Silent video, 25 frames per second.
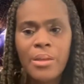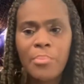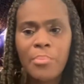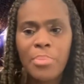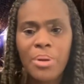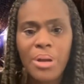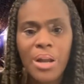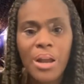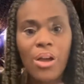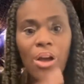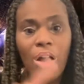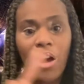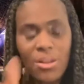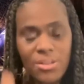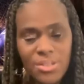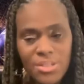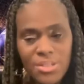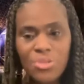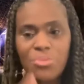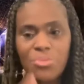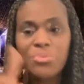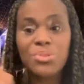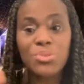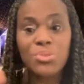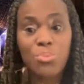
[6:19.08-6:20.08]
But I
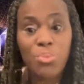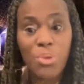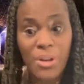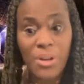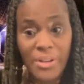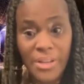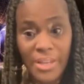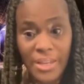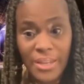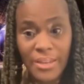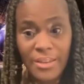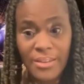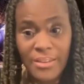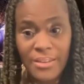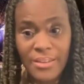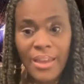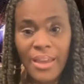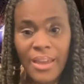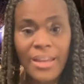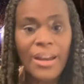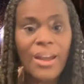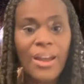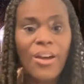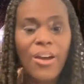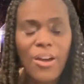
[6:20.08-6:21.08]
also was working, and I